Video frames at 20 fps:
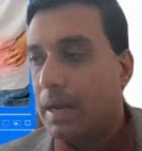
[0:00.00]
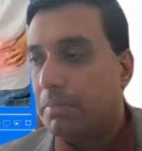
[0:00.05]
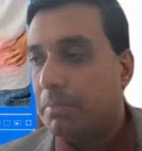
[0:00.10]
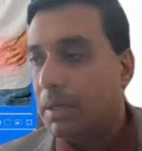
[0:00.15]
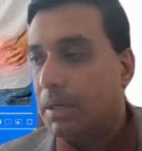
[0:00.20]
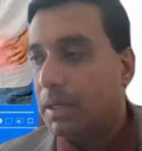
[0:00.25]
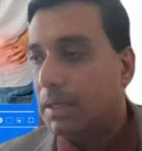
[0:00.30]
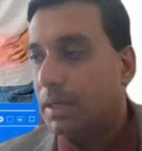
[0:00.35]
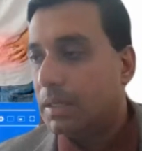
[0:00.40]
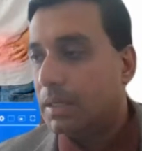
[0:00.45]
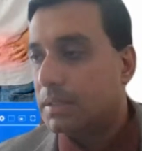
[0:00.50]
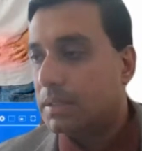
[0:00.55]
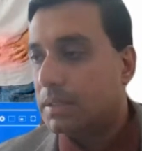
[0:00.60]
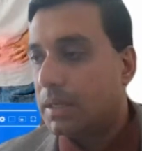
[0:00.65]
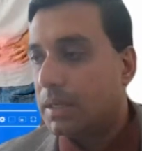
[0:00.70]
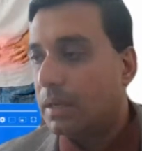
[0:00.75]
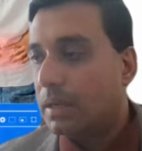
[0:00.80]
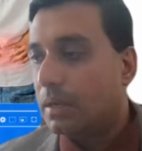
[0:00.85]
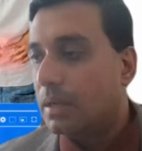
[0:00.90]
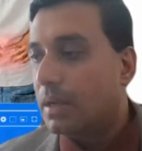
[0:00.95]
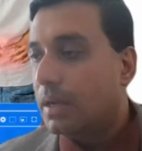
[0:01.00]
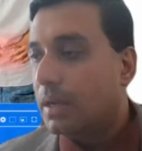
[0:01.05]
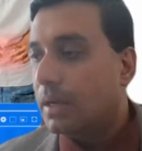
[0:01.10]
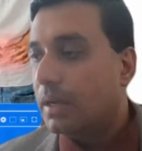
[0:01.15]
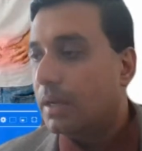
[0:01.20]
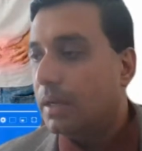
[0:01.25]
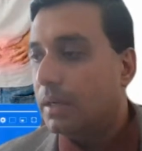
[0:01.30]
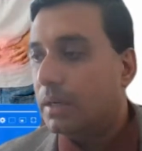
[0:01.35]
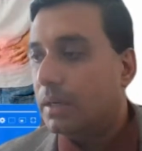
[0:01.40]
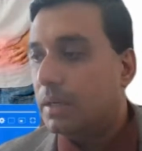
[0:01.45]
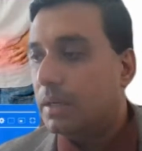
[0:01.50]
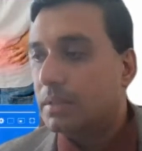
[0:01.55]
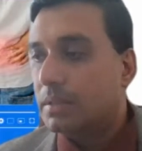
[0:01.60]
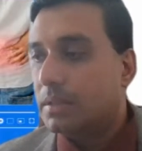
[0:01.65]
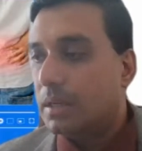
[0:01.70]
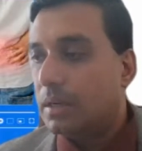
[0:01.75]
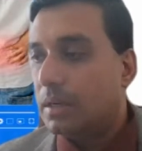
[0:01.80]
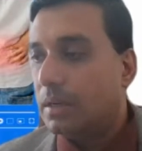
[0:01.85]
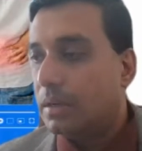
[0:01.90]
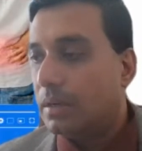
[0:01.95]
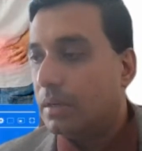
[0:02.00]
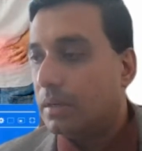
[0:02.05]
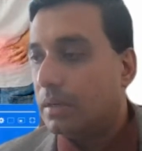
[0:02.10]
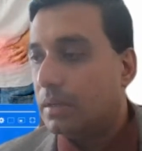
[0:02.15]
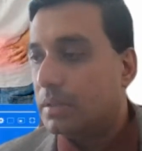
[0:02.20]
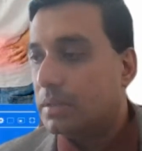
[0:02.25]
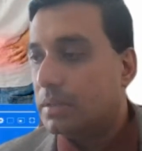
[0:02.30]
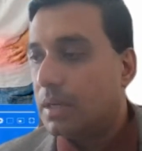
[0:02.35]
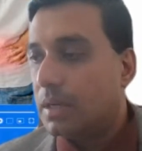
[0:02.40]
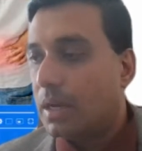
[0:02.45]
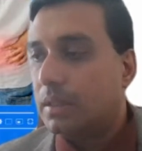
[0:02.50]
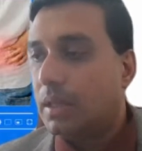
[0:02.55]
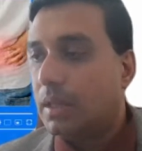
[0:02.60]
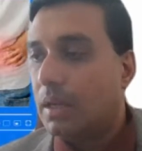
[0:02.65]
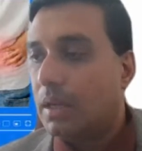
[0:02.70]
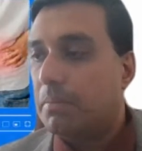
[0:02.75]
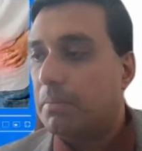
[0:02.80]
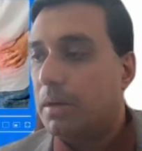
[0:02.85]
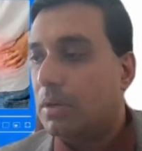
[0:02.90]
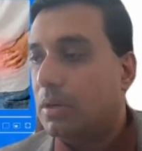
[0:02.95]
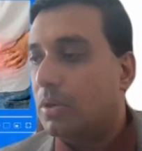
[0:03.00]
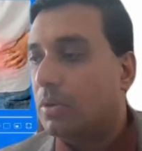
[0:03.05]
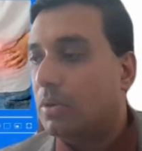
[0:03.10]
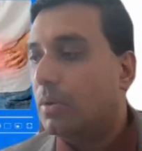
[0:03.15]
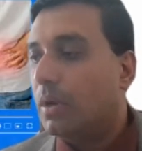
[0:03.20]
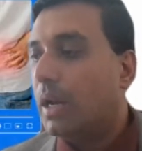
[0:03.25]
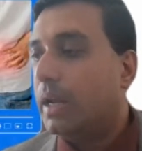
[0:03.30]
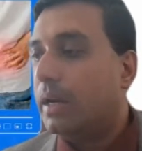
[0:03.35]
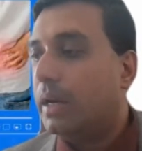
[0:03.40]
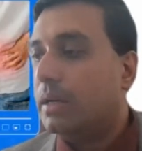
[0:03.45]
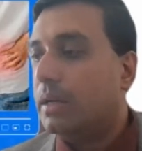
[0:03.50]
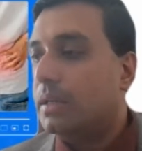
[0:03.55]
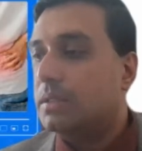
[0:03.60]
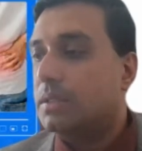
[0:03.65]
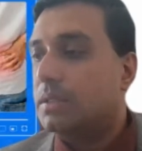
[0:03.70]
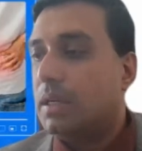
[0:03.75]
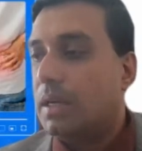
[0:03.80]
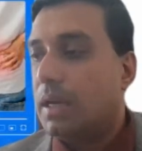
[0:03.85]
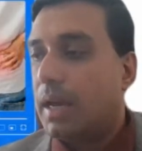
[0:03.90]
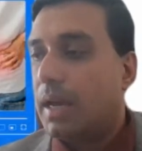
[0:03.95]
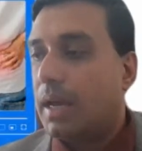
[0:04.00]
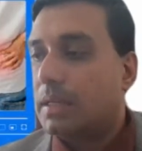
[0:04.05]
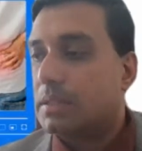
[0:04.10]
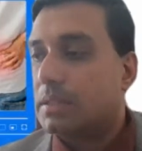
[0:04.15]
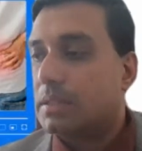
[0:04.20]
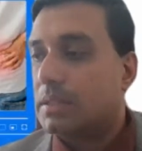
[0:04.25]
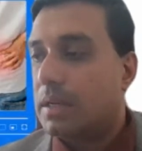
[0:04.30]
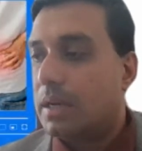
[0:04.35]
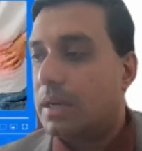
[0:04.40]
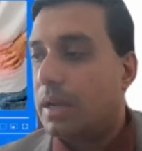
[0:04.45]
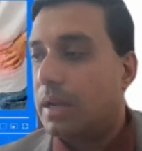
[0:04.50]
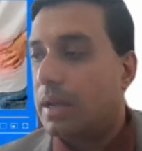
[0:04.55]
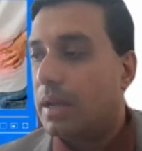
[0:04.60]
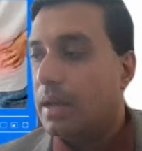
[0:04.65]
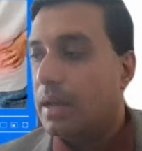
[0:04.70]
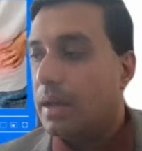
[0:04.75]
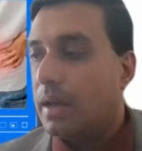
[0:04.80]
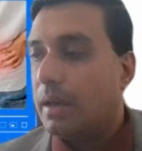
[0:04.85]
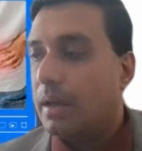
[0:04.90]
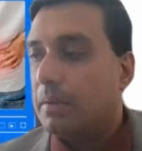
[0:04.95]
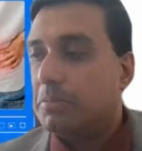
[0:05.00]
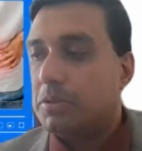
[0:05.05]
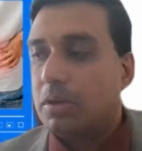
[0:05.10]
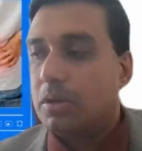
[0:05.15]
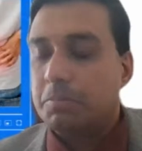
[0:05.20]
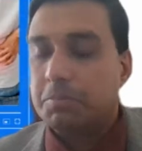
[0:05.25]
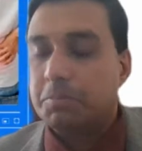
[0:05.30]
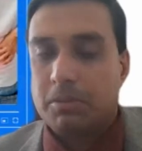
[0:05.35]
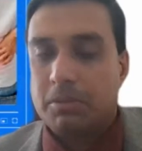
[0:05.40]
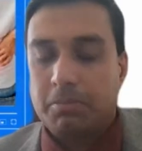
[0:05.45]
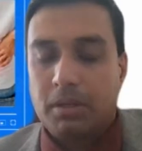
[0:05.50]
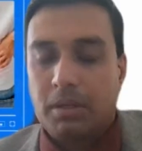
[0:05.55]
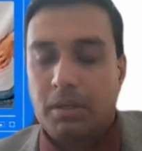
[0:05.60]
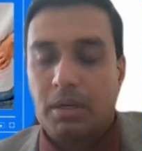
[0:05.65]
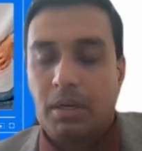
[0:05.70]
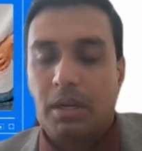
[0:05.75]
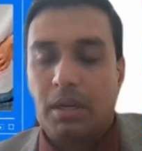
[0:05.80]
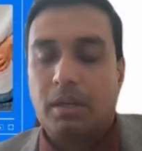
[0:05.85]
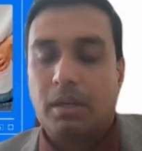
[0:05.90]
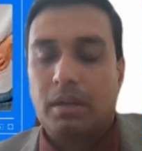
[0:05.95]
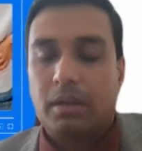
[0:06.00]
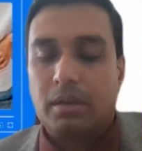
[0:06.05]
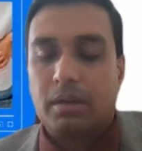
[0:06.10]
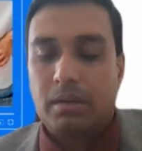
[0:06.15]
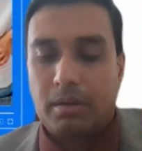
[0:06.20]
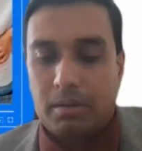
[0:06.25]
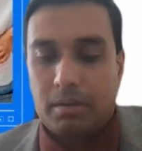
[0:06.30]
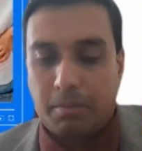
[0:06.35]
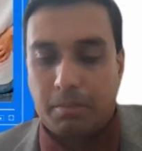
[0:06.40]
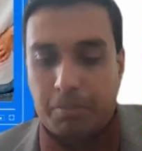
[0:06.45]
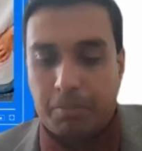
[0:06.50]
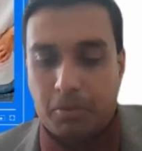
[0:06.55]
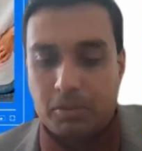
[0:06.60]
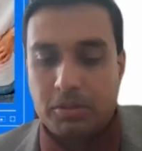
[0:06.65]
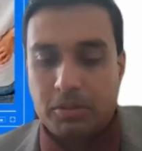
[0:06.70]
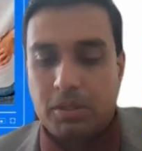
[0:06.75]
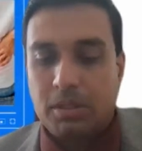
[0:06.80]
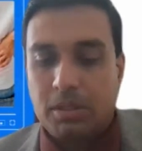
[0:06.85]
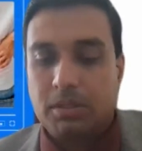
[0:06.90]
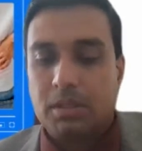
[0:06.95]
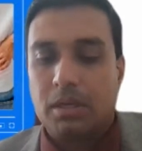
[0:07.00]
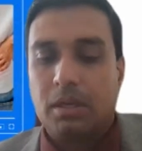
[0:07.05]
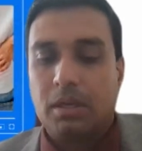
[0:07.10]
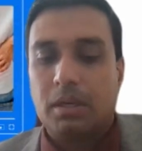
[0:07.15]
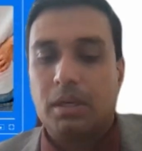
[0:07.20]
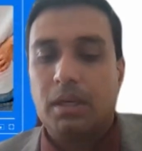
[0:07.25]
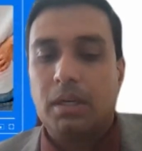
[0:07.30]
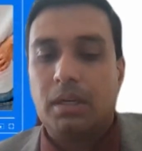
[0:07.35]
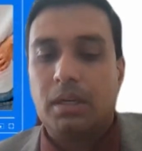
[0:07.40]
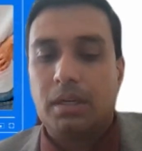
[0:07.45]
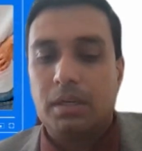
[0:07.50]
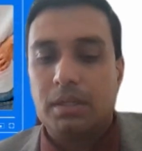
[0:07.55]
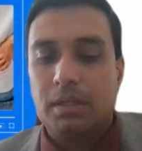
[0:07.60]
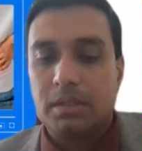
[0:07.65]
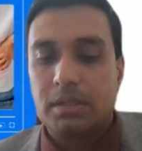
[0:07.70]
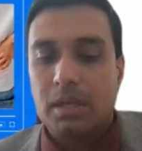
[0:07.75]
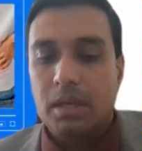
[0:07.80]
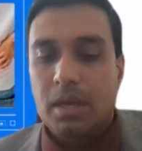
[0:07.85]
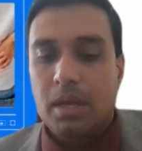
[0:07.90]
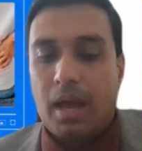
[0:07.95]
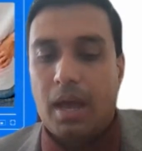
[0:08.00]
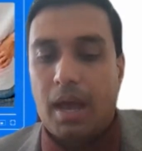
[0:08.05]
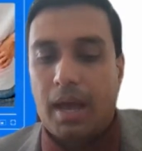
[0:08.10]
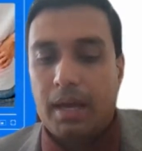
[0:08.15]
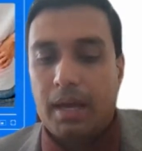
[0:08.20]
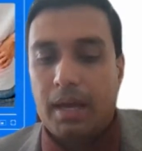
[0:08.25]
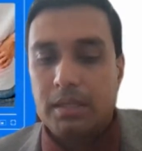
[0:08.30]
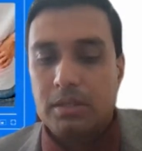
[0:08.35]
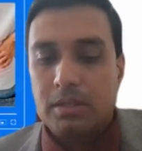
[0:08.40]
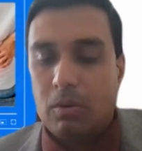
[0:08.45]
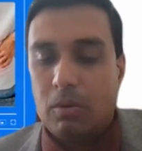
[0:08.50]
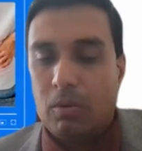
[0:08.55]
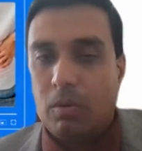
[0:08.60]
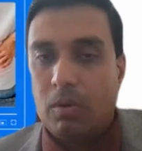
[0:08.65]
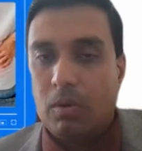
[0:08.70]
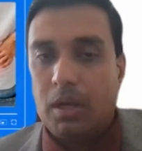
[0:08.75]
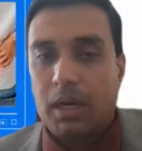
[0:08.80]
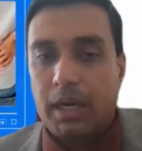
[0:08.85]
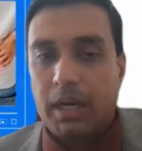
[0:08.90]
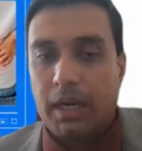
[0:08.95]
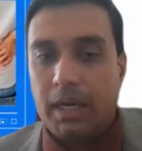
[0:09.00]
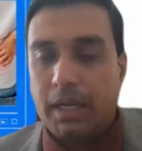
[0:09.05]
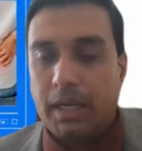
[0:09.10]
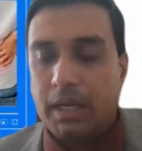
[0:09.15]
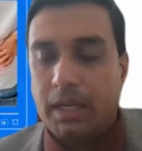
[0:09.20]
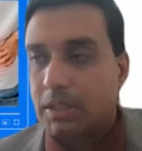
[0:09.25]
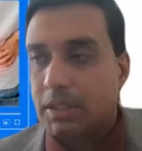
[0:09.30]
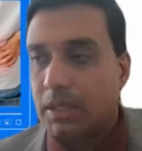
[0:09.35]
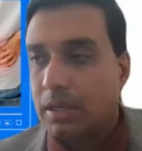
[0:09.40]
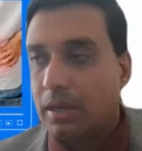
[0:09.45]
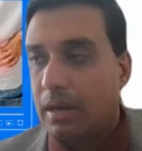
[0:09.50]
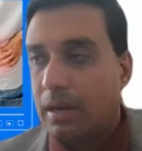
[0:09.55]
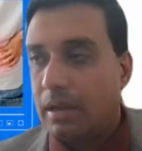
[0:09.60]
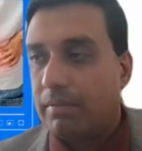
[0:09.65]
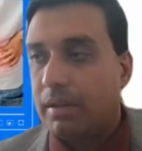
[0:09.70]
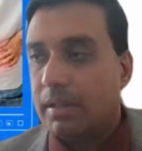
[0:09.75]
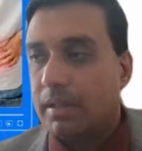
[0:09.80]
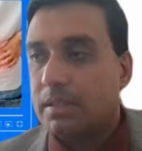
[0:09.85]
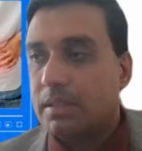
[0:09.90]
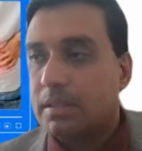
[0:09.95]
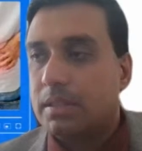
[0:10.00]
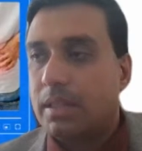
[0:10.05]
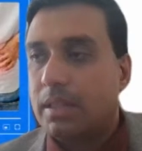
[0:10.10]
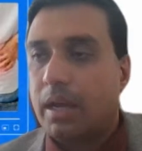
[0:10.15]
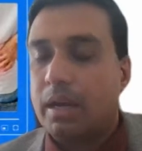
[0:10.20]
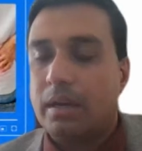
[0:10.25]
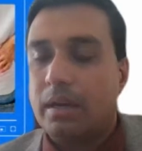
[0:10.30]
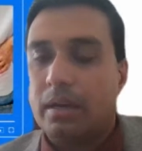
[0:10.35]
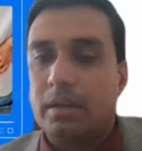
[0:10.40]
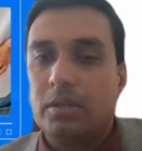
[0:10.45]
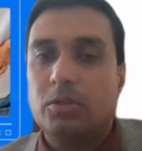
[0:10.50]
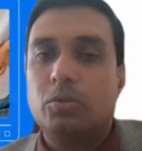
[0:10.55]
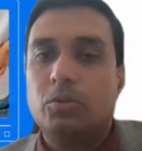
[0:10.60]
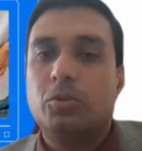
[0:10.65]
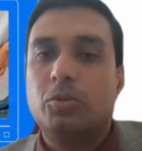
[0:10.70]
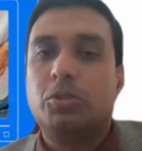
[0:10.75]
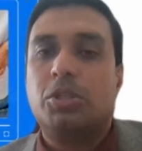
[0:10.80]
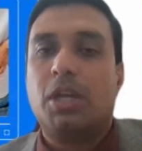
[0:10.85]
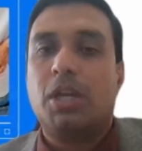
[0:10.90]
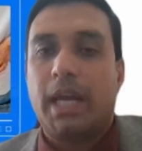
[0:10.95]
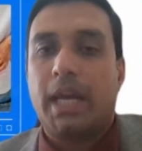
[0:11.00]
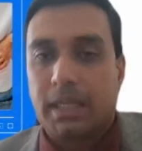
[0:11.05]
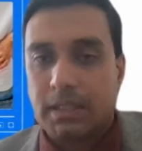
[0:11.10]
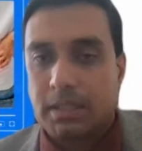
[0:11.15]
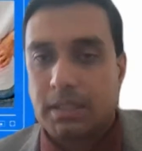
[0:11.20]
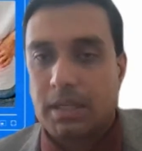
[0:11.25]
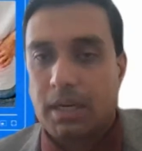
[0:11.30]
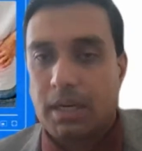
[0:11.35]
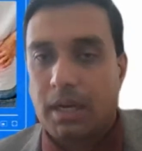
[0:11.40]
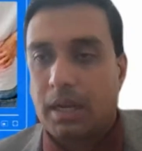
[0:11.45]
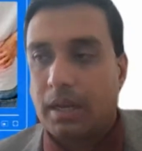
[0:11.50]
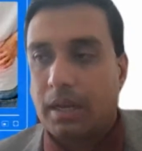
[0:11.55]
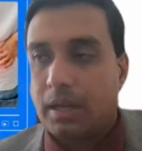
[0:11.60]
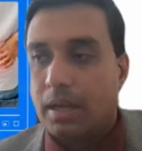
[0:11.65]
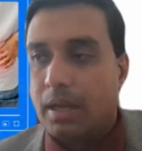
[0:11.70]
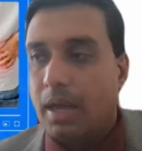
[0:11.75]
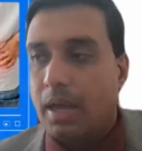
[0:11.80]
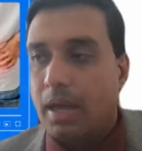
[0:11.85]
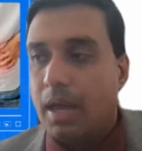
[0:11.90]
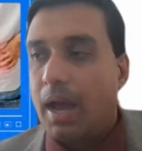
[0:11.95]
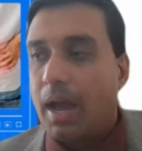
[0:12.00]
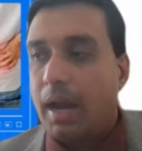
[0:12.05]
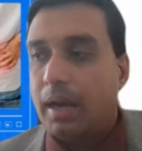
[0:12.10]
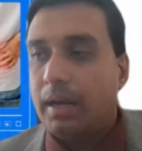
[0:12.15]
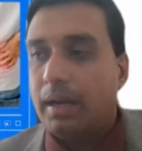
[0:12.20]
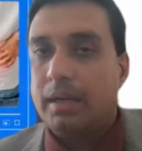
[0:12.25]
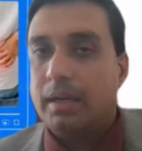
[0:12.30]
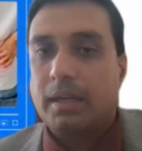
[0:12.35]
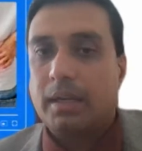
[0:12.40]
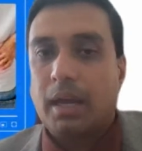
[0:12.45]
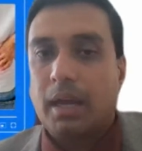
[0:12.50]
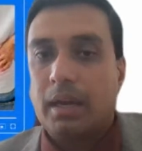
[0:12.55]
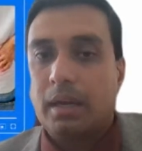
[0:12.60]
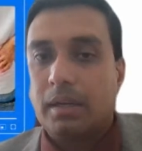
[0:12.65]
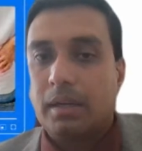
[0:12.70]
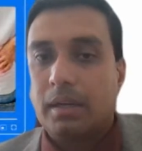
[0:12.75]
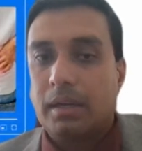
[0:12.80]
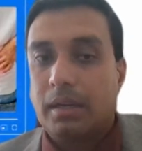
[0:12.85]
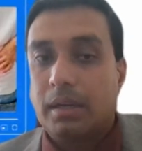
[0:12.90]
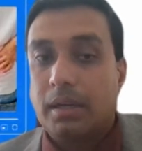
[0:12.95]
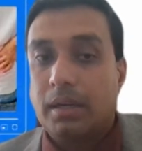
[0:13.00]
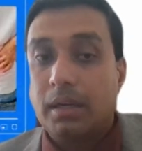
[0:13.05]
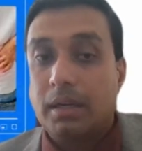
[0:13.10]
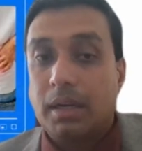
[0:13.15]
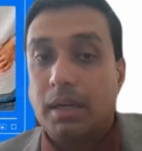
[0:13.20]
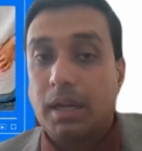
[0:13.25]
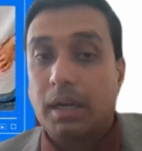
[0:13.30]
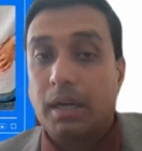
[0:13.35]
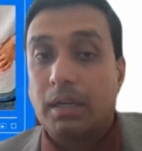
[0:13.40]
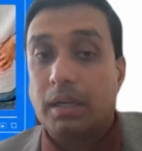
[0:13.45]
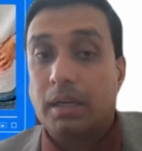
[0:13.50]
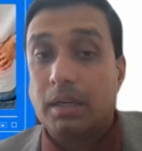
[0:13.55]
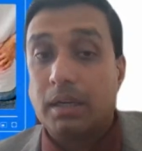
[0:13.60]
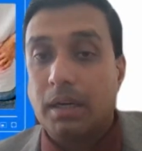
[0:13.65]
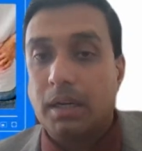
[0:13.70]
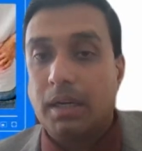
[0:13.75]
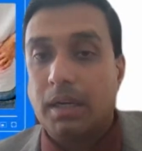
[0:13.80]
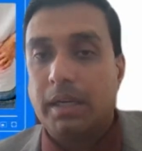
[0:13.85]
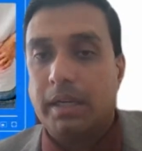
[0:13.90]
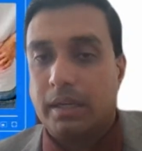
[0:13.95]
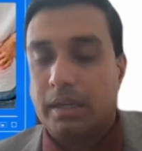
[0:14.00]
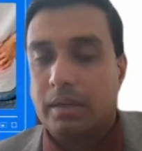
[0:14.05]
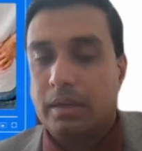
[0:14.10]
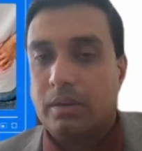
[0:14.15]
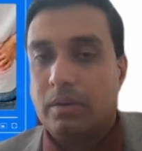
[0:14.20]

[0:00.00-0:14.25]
testing. It's nothing but dual energy X-ray absorptiometry procedure. It is has lower radiation levels than a usual X-ray, and it can detect early.